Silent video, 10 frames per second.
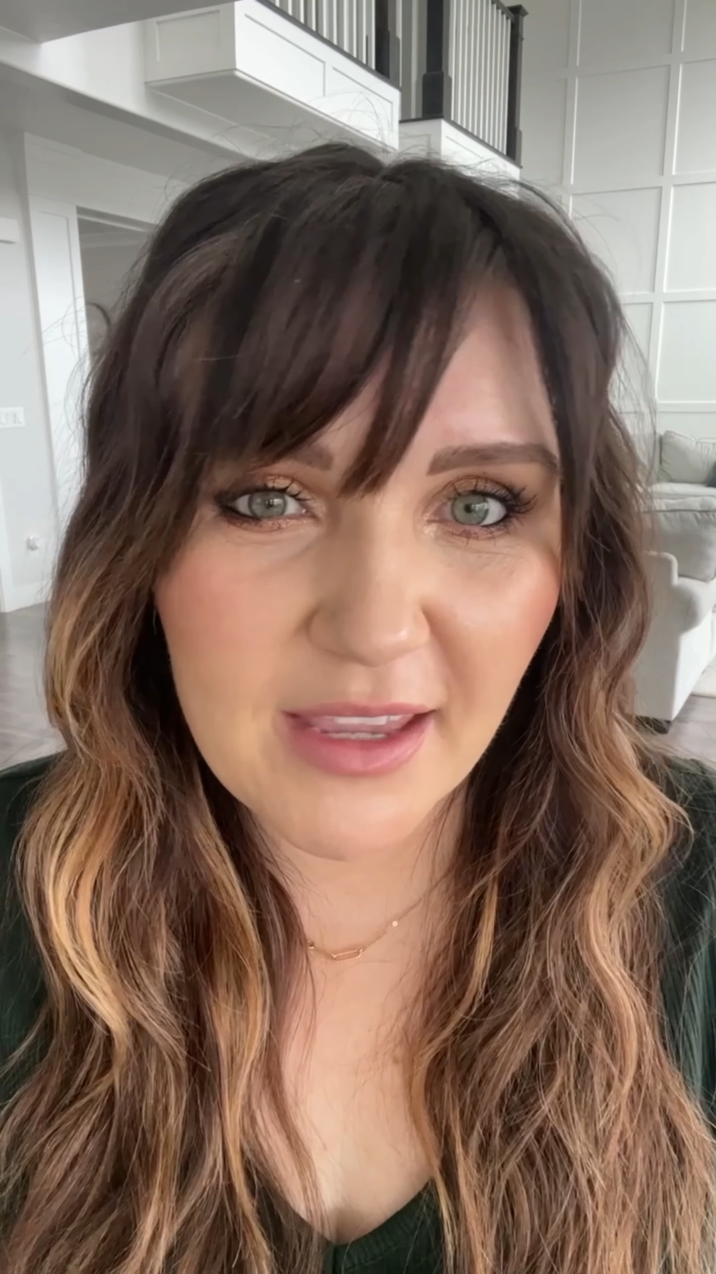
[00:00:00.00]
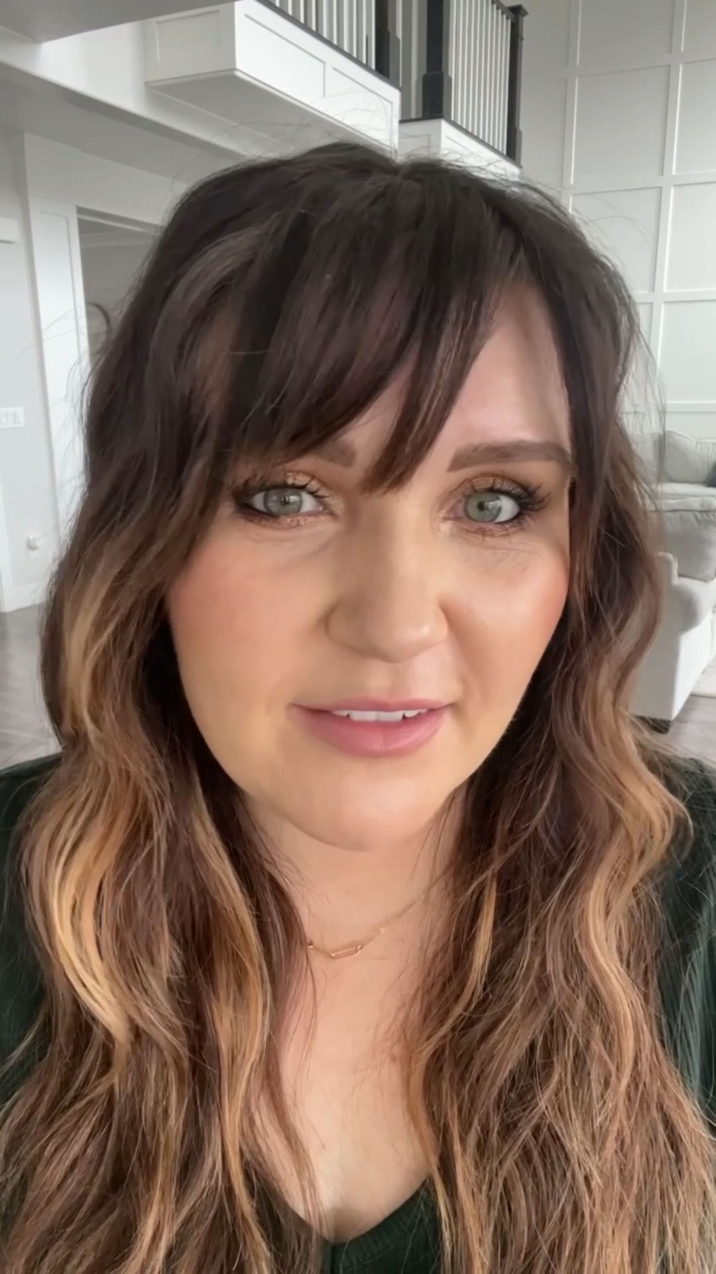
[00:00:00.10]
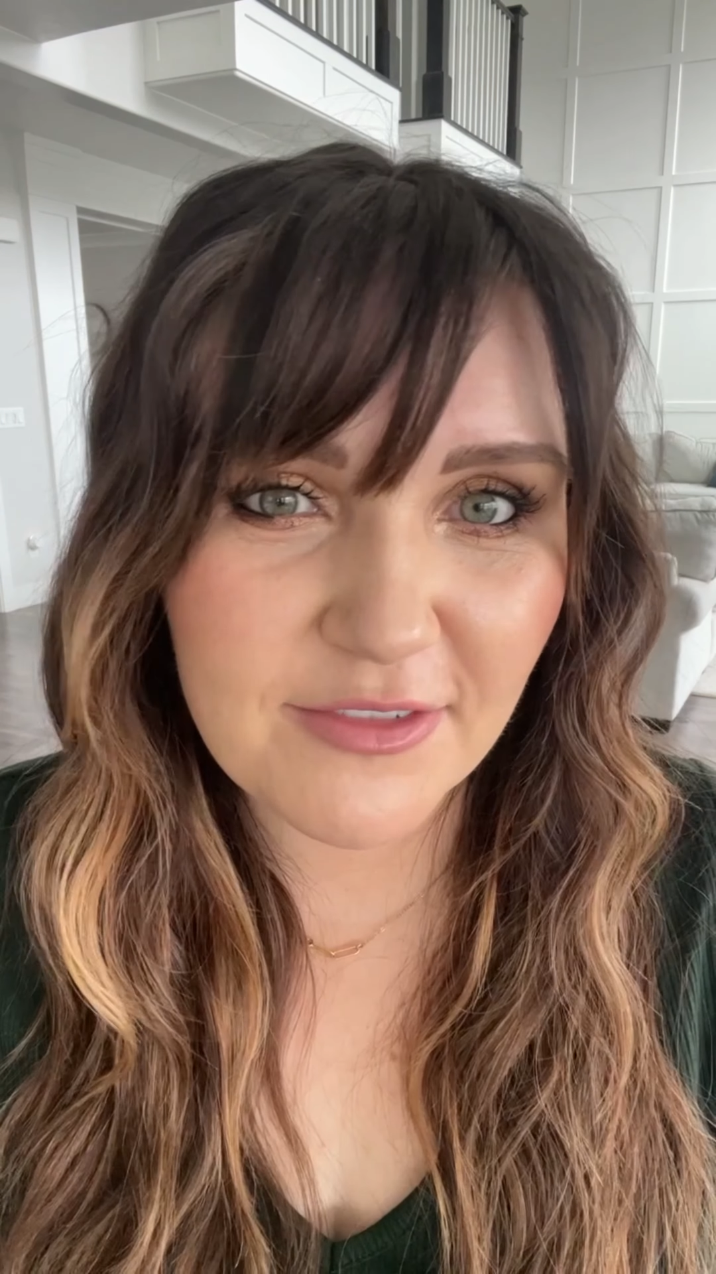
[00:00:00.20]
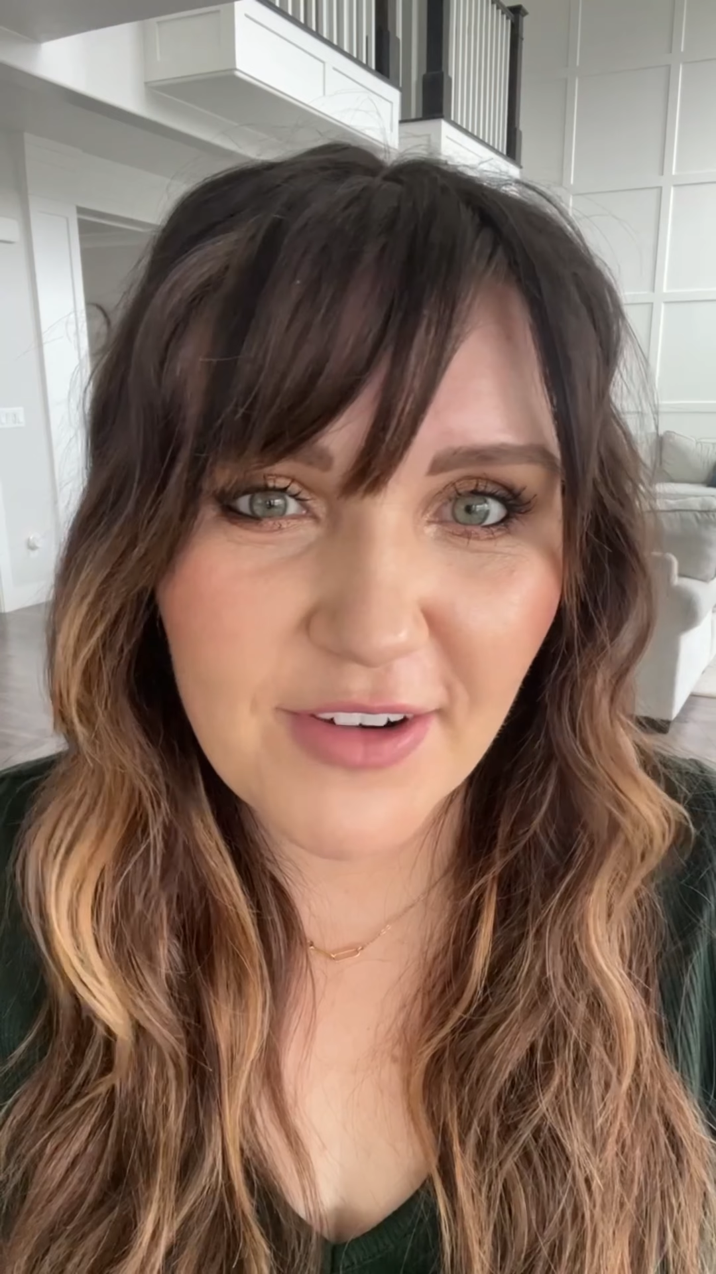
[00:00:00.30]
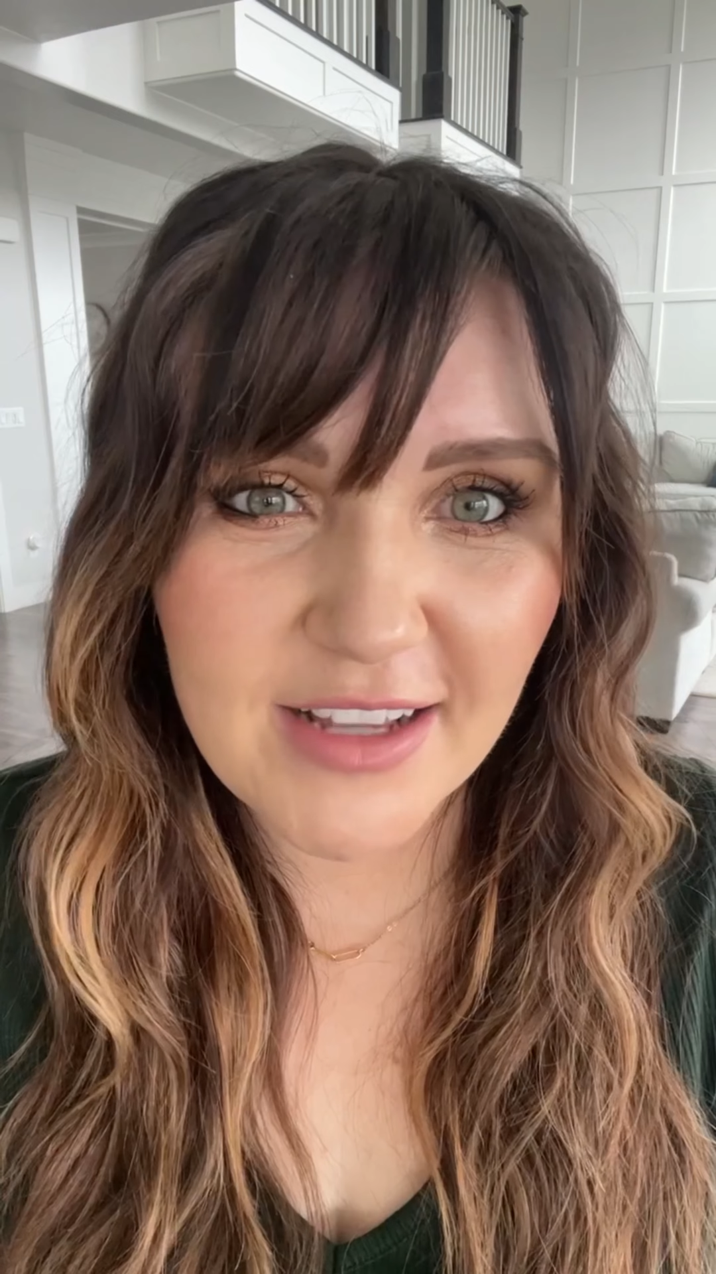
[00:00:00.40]

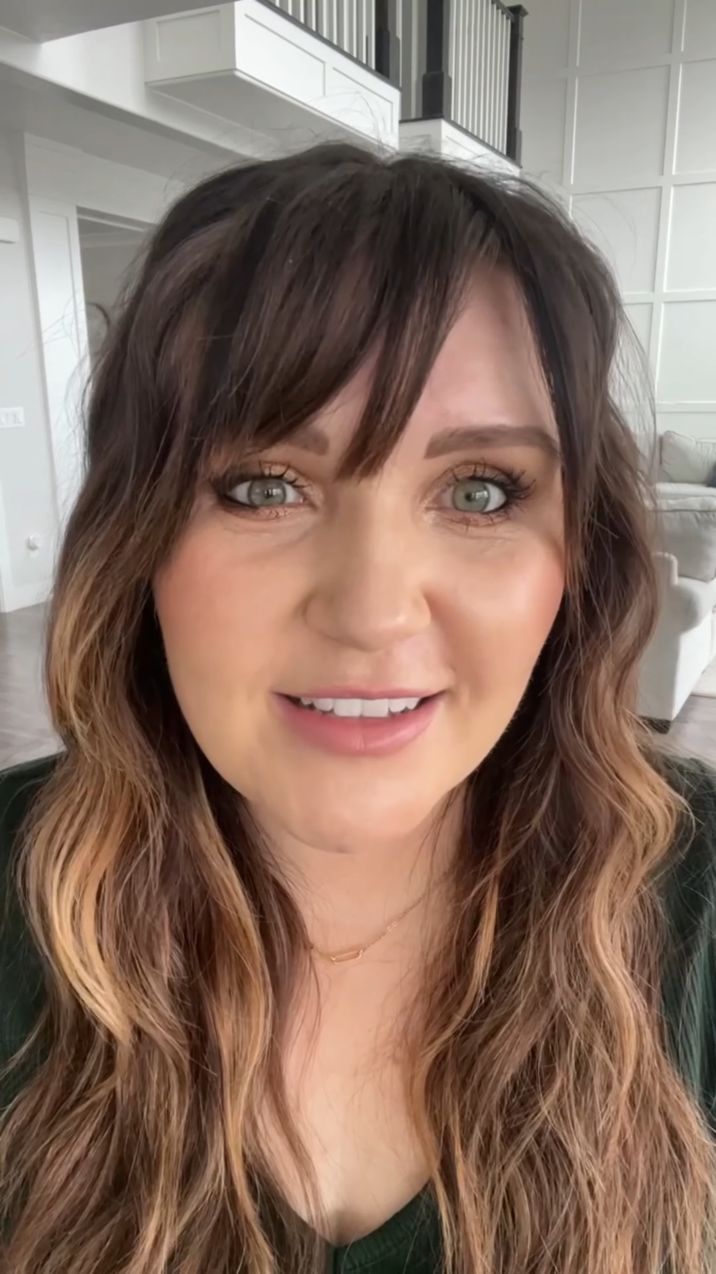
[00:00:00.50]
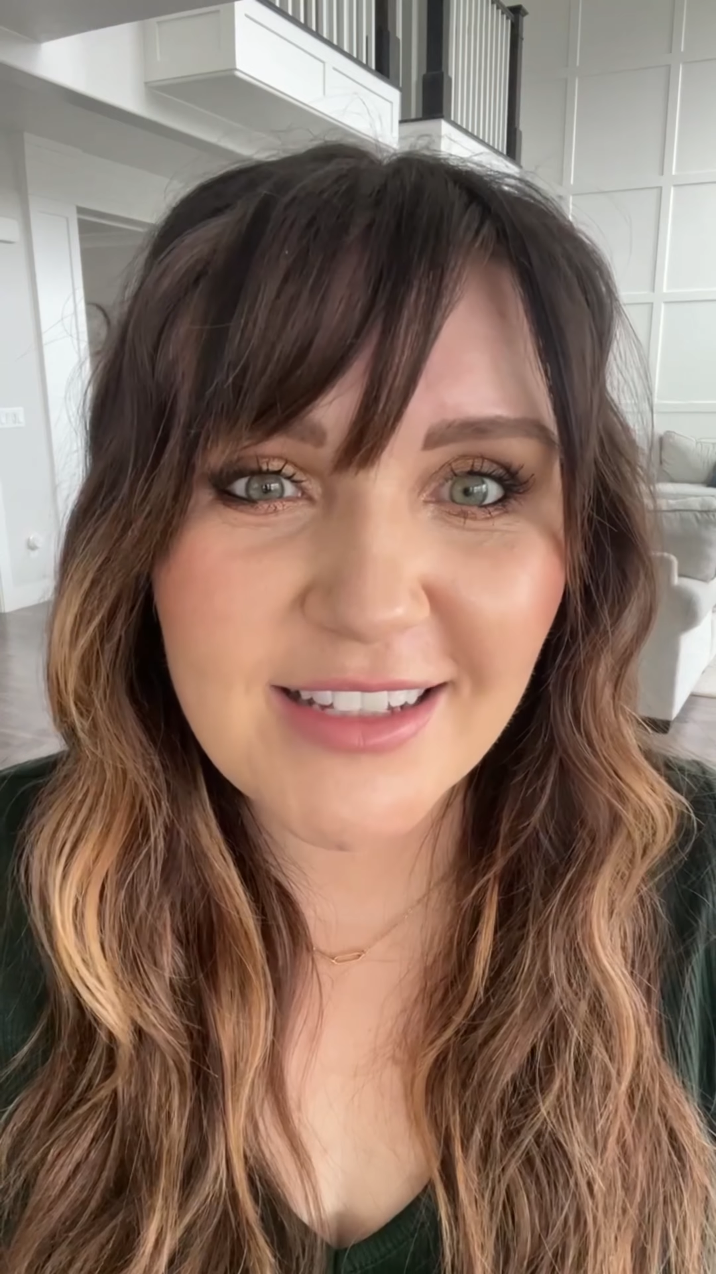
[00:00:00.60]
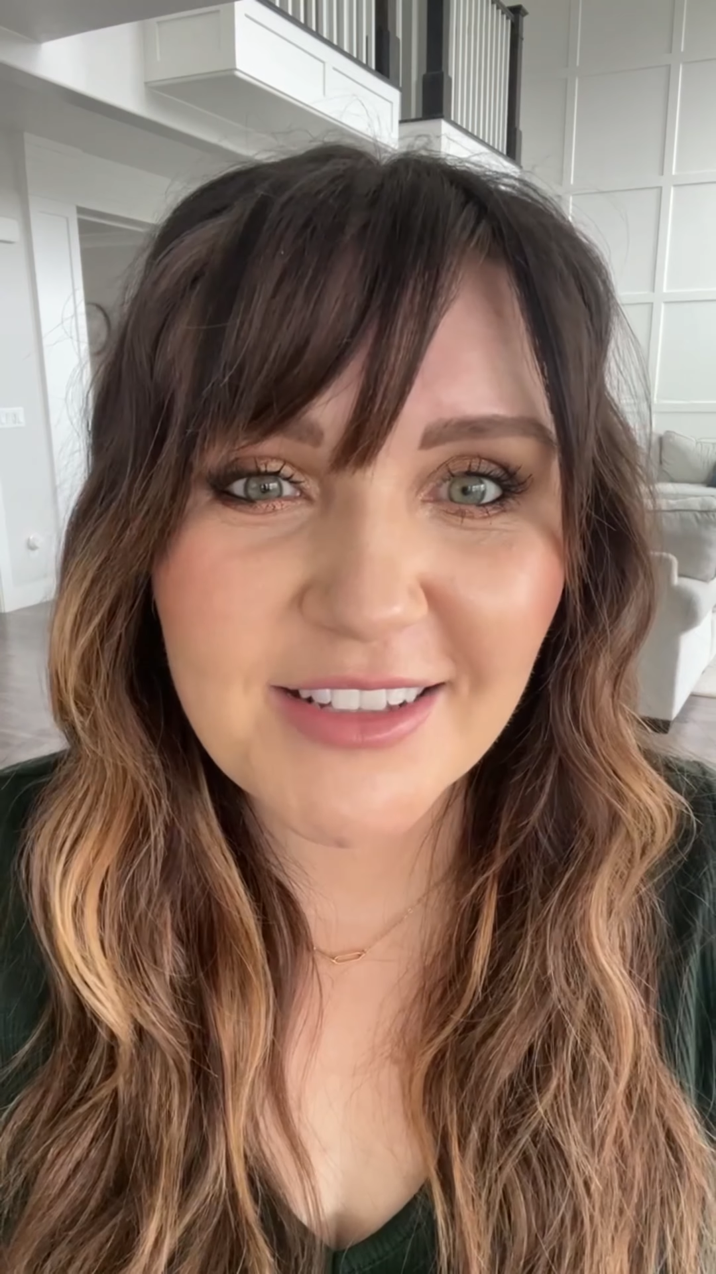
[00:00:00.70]
and friends.